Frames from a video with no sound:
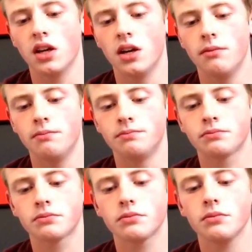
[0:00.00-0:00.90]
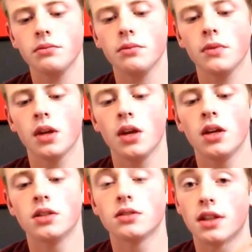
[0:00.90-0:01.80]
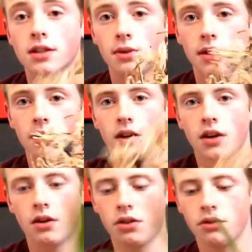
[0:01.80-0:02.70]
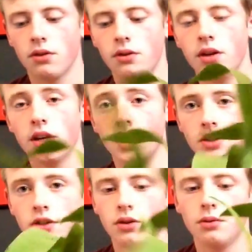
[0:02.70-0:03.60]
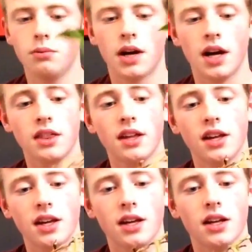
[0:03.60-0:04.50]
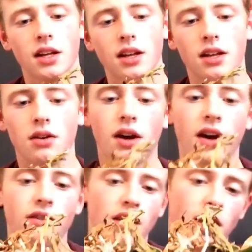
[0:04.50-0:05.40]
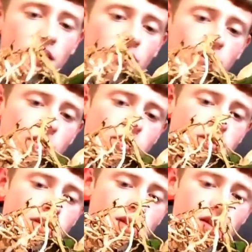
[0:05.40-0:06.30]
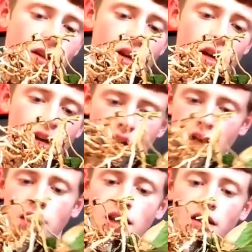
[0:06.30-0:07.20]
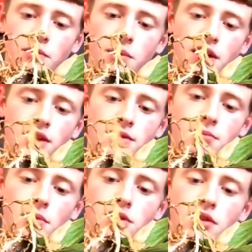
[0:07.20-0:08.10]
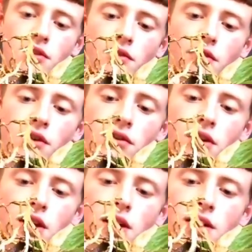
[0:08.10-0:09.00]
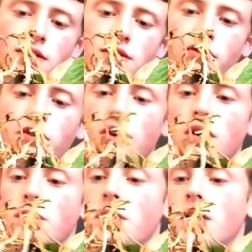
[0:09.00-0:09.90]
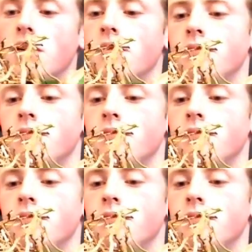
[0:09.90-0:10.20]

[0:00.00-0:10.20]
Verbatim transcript: Um, so that's what I'm going to go through and do, but I think it'll have a lot of the roots left because most of them feel really nice and firm, and